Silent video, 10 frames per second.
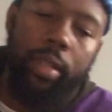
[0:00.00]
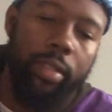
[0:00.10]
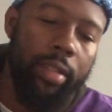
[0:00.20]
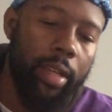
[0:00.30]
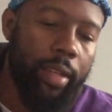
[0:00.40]
and
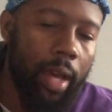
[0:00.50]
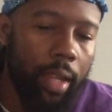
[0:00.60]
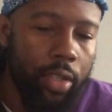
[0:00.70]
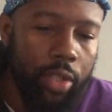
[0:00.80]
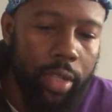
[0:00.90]
his
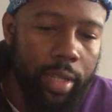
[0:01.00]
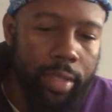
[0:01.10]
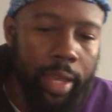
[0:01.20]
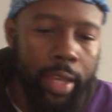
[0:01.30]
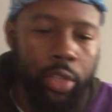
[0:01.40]
technology,
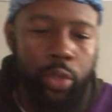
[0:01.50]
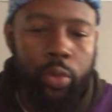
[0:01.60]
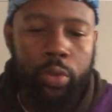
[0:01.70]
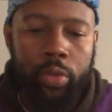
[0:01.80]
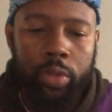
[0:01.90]
his
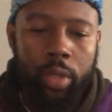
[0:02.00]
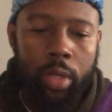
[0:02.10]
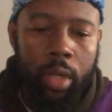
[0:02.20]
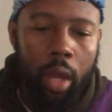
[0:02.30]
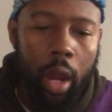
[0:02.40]
angels,
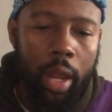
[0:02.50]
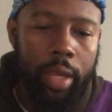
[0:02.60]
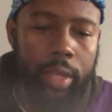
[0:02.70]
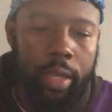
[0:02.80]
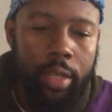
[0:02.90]
all right,
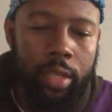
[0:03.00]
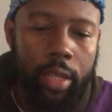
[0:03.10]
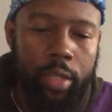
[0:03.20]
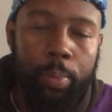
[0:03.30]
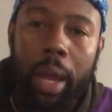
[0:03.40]
his,
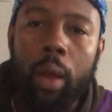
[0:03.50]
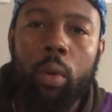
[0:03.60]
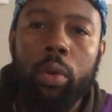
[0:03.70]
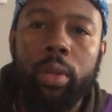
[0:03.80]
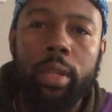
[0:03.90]
his power
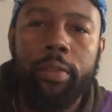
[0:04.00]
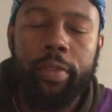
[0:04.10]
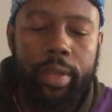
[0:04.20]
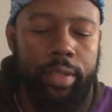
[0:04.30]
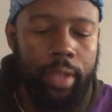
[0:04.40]
on the
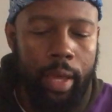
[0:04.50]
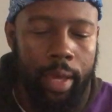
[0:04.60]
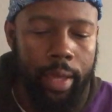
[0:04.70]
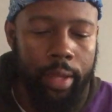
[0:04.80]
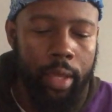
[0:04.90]
left-hand
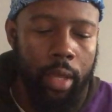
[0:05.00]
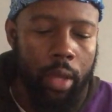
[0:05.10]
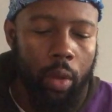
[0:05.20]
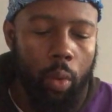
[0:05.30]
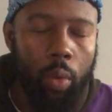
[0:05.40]
side.
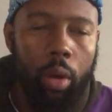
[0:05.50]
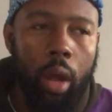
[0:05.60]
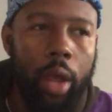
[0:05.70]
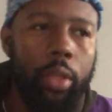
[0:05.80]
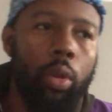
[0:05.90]

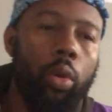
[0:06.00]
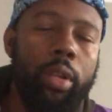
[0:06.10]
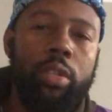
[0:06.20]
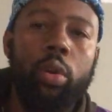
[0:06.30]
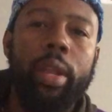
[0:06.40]
All right, the Lord
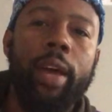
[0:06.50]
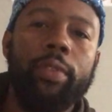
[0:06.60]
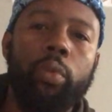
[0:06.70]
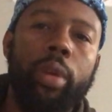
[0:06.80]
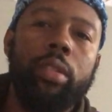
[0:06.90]
is going to have
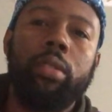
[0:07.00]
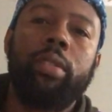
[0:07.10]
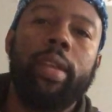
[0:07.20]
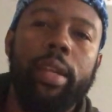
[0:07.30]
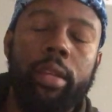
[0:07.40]
to raise the
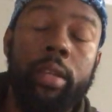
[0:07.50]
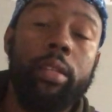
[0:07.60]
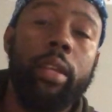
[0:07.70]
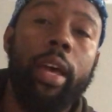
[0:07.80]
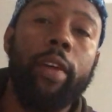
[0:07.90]
standard. He's
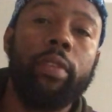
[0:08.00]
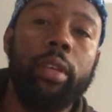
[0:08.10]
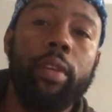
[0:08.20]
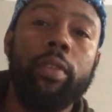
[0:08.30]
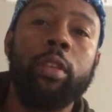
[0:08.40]
going to have to
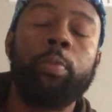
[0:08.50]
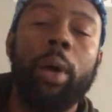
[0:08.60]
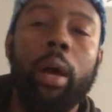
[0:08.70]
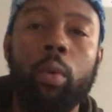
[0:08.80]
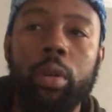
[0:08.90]
give us
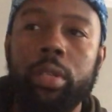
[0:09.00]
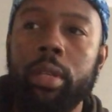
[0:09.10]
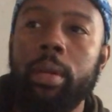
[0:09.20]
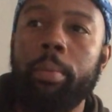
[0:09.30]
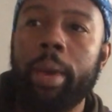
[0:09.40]
power to
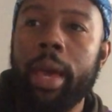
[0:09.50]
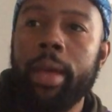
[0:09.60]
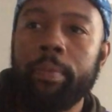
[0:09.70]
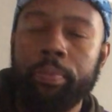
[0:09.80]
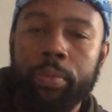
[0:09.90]
combat